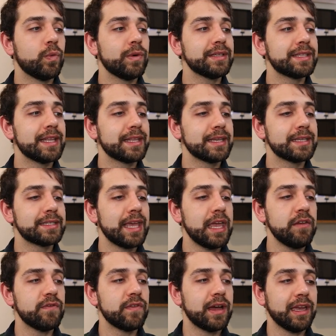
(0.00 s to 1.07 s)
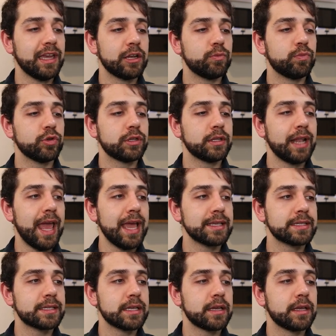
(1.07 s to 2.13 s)
Once that I save, I can put
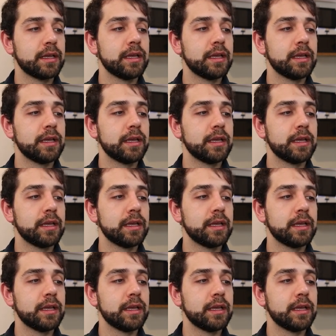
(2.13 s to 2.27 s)
next.